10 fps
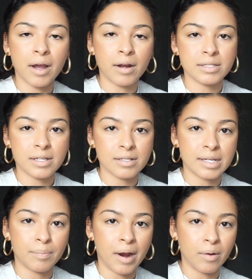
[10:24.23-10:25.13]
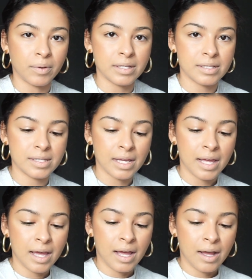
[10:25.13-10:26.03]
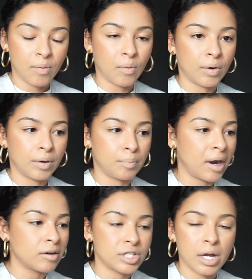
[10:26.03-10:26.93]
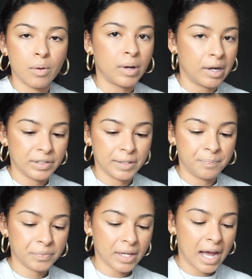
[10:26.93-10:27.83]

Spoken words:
Anastasia Brow Wiz or brow gel, whatever.